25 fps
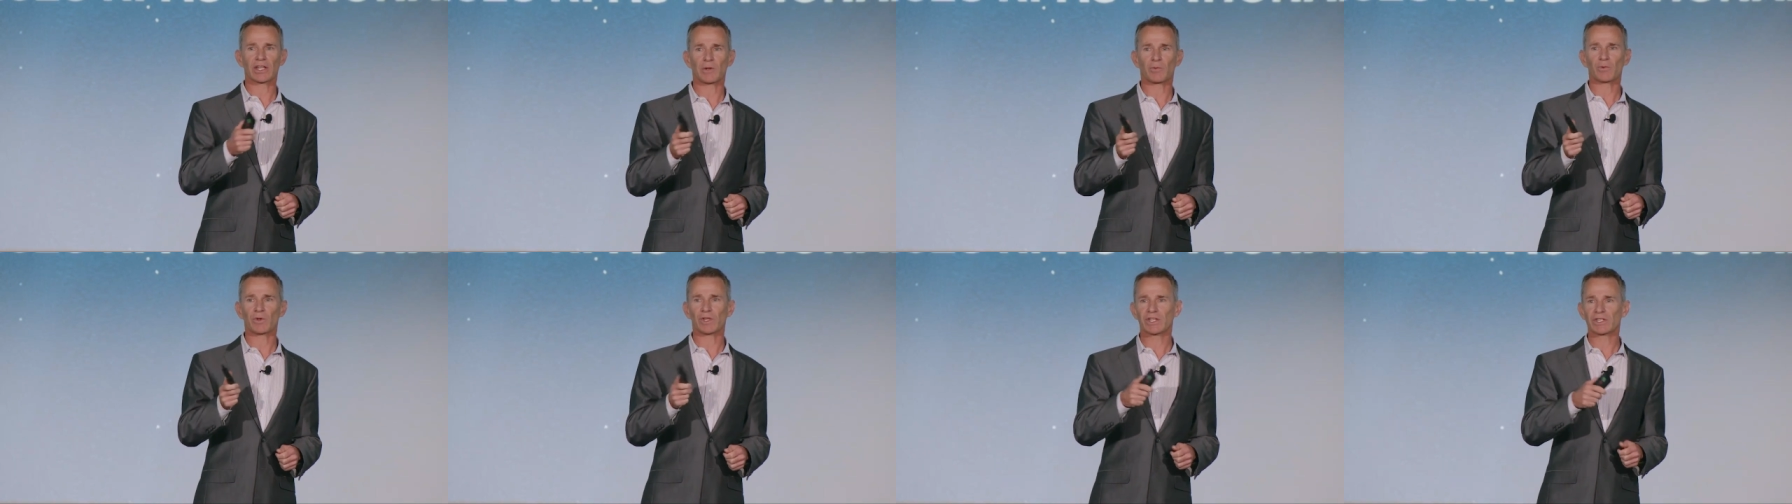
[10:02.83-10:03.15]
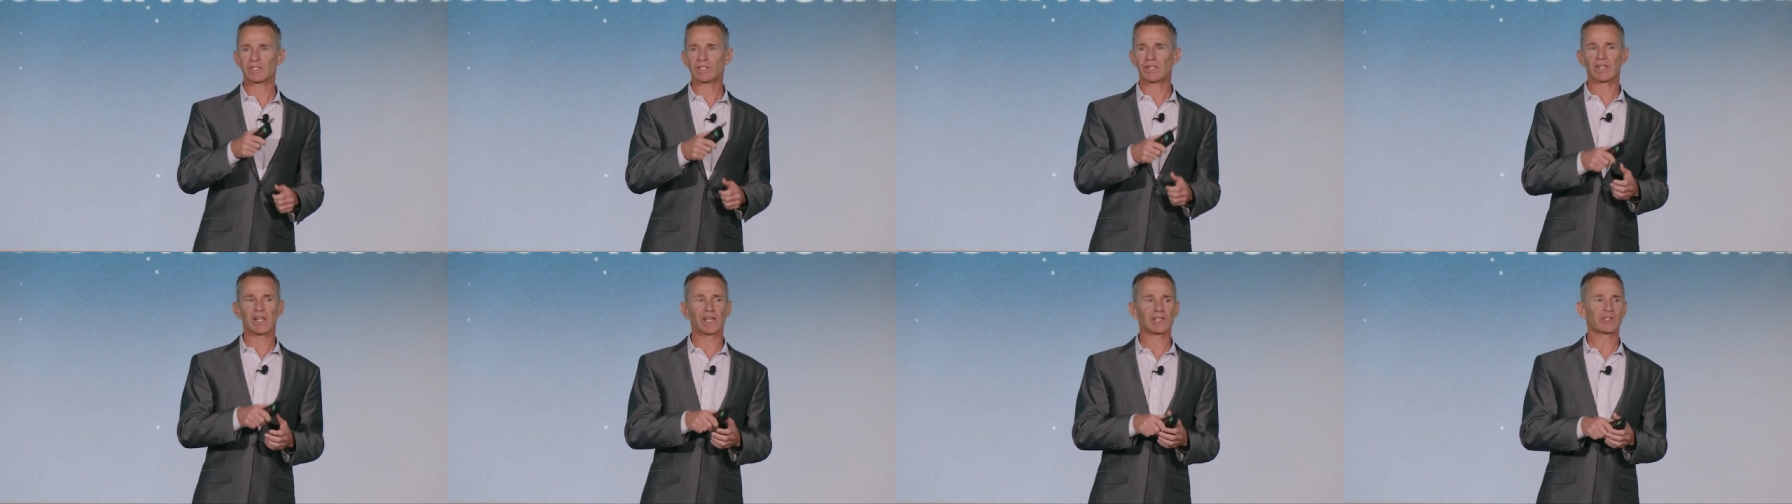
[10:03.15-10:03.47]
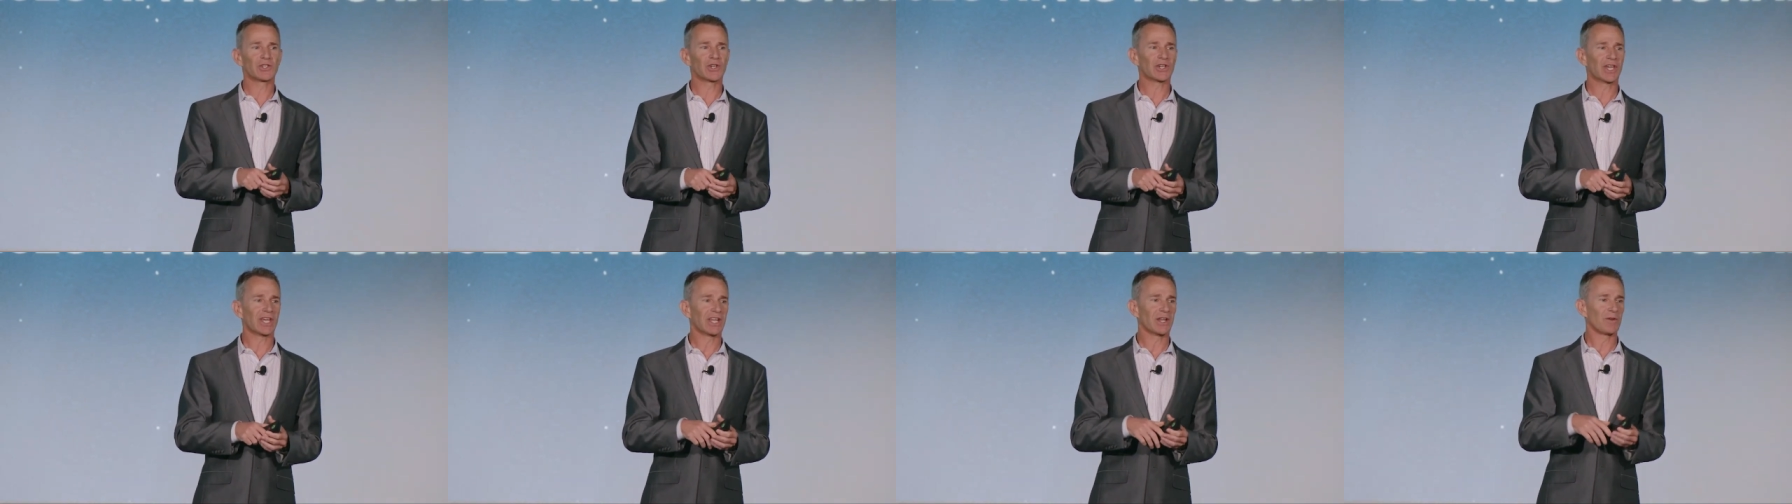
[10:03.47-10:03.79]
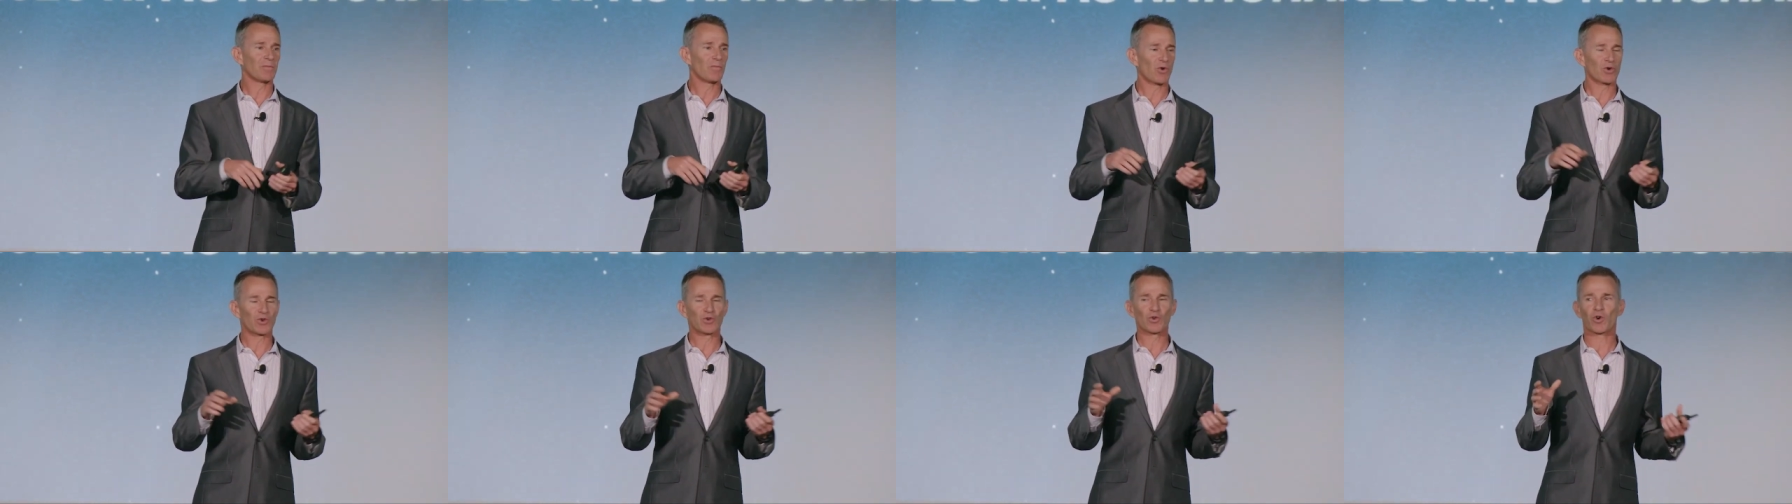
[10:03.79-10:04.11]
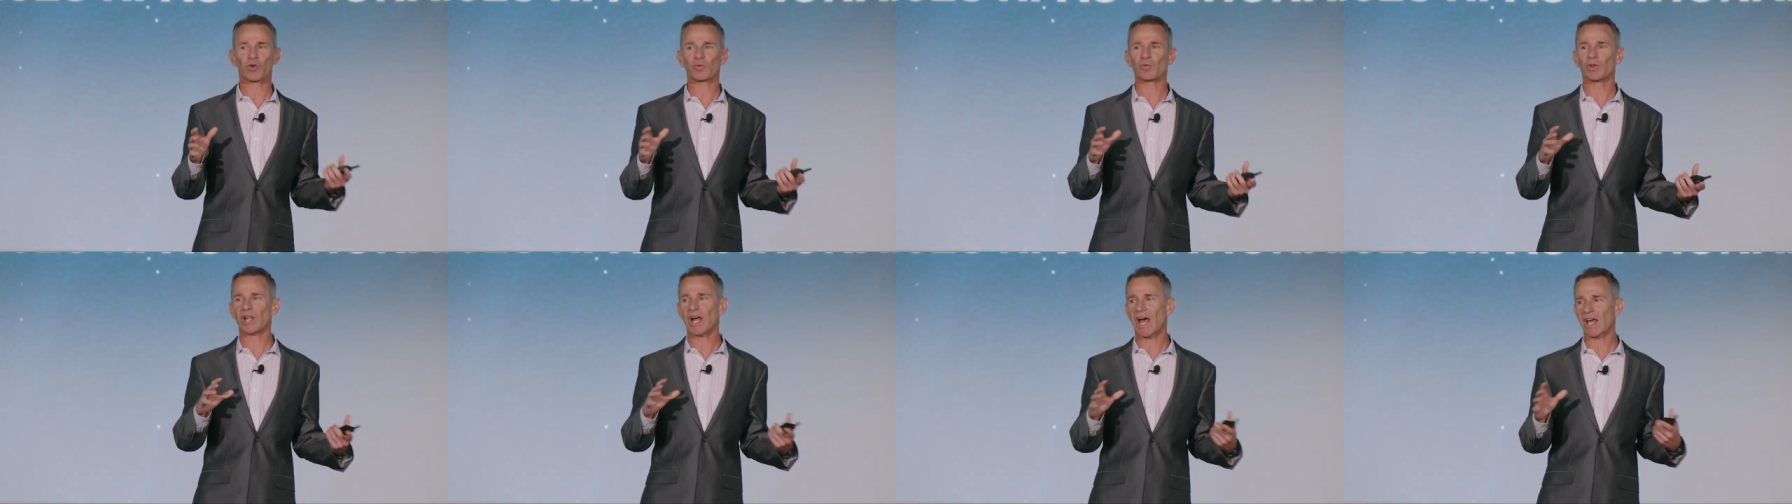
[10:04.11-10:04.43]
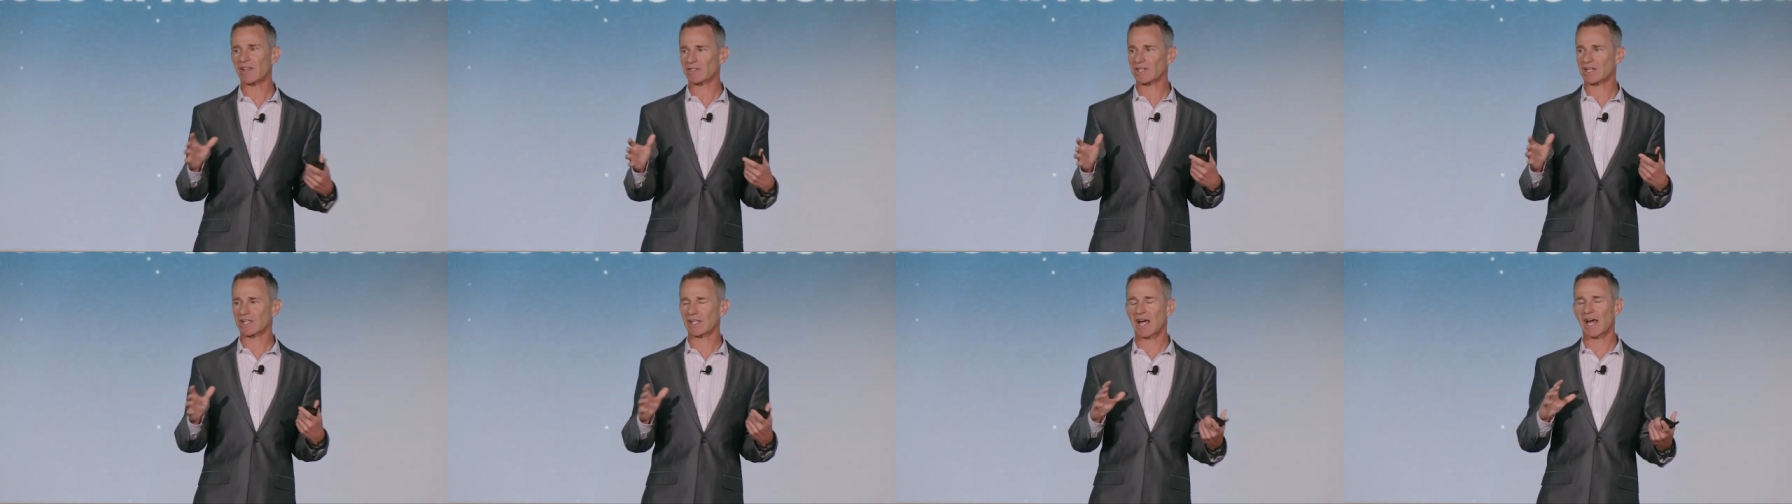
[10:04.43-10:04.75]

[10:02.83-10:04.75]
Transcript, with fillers: well, let's look at a more normal asset